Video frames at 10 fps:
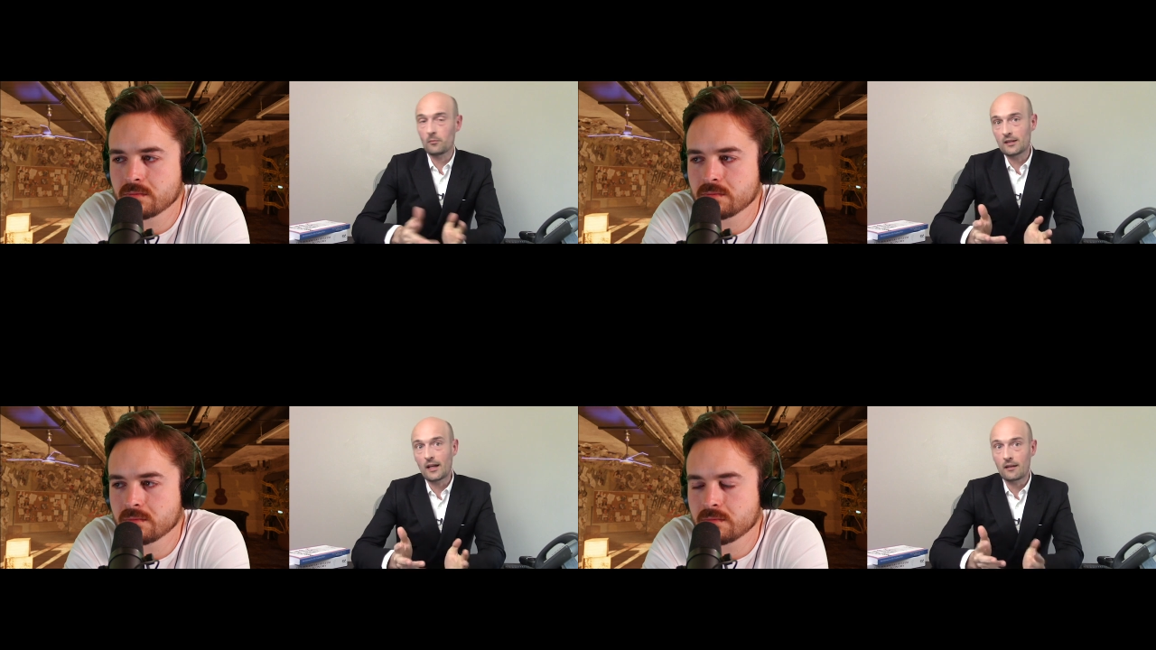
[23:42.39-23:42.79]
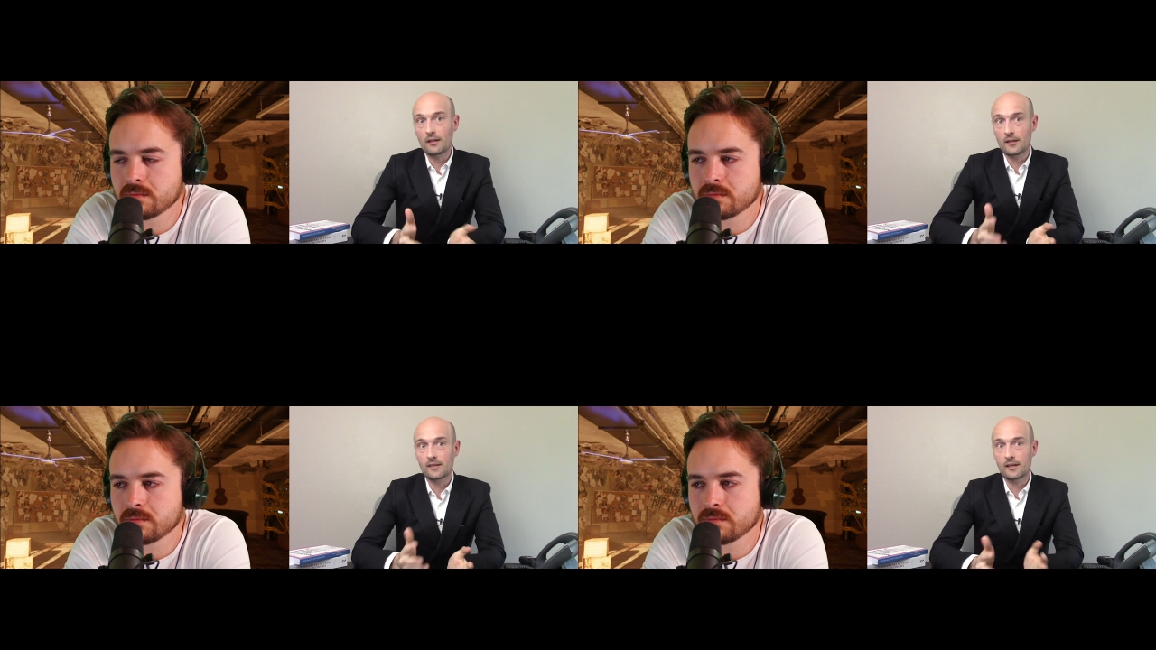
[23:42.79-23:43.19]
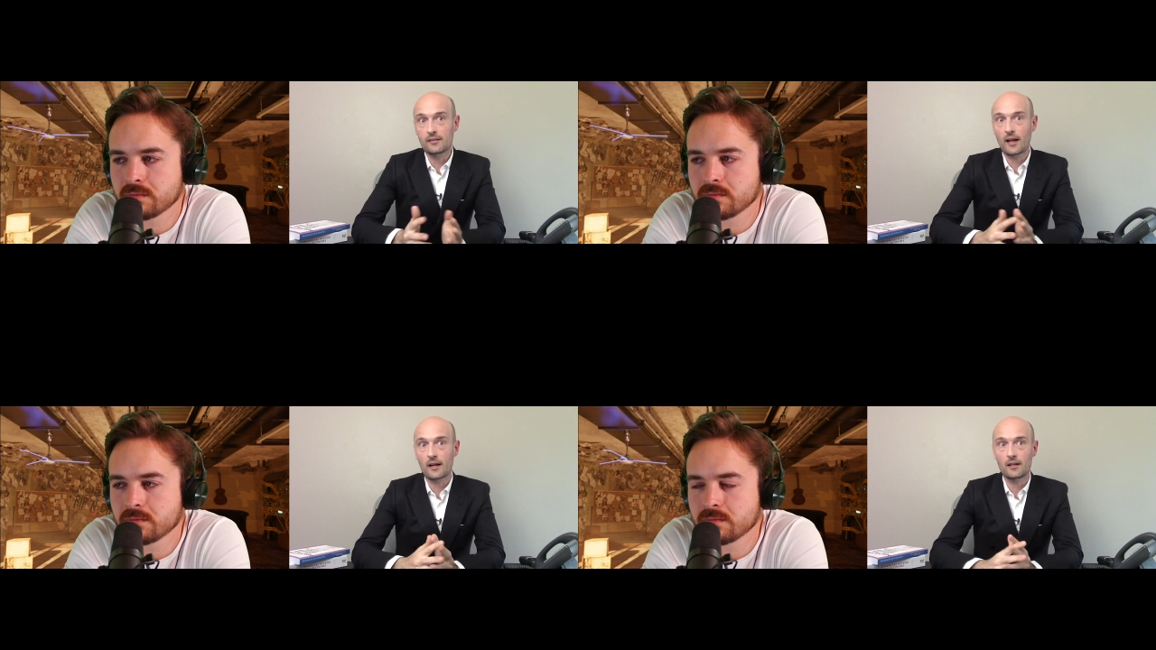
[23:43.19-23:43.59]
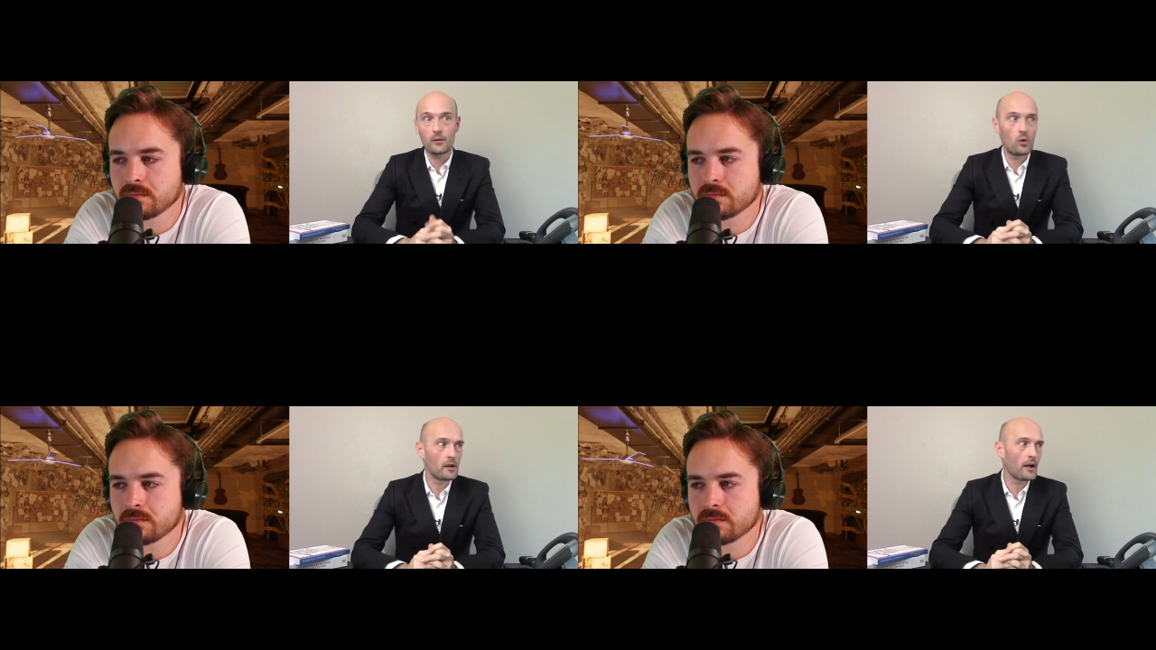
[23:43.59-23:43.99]
Speaker 1: And that is exactly
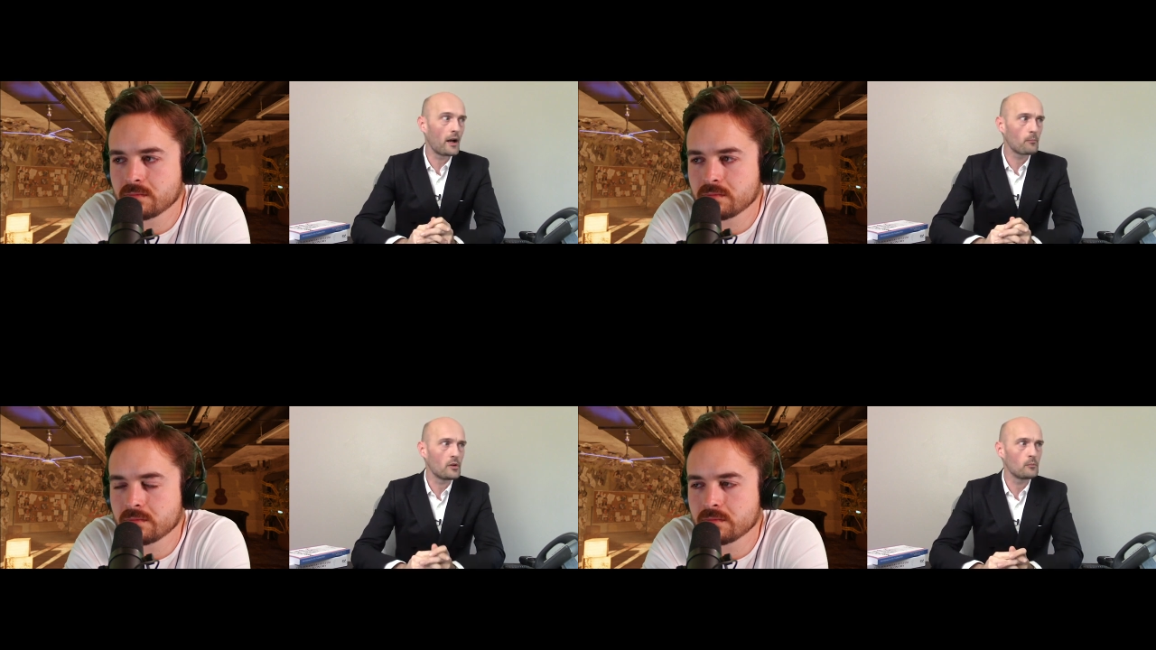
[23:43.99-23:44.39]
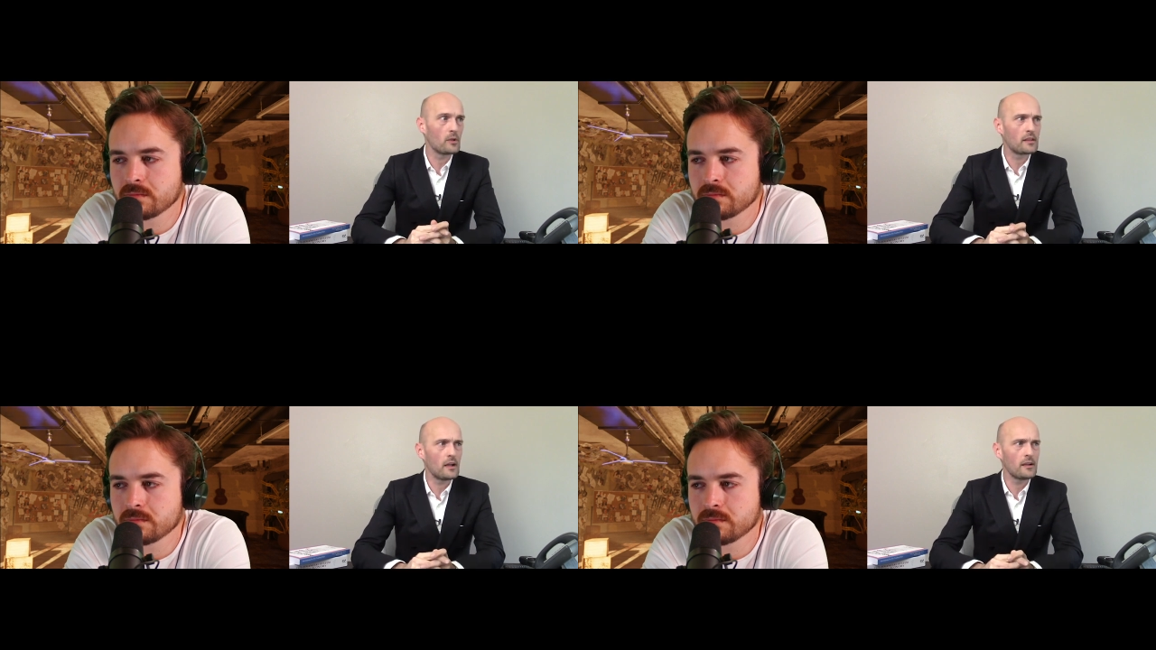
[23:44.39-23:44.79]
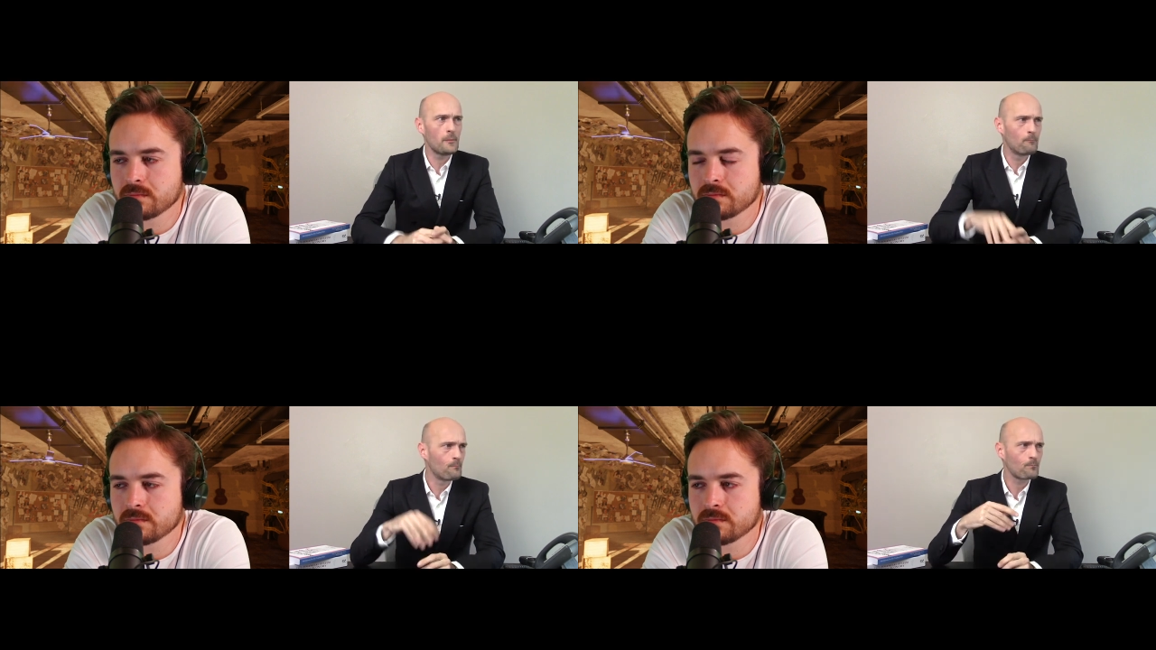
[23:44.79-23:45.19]
what happened. But then